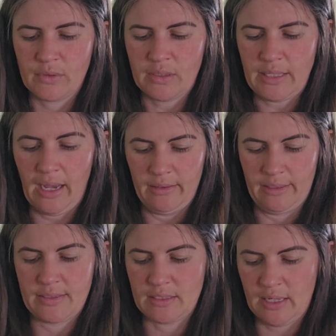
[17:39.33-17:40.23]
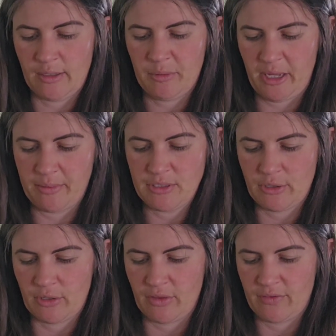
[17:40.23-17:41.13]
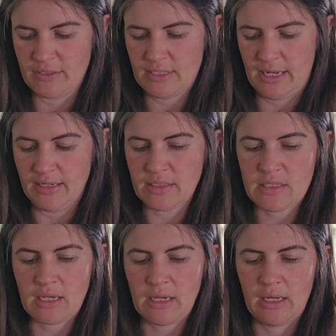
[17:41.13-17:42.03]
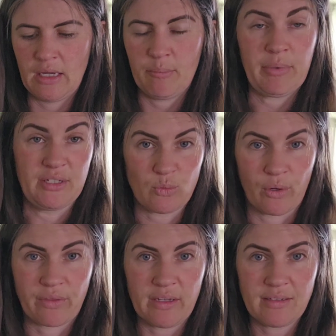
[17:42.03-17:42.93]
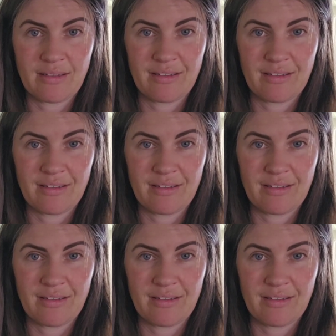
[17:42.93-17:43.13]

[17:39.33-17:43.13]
Yeah, it's a ton of plant material that this takes, but it's worth it.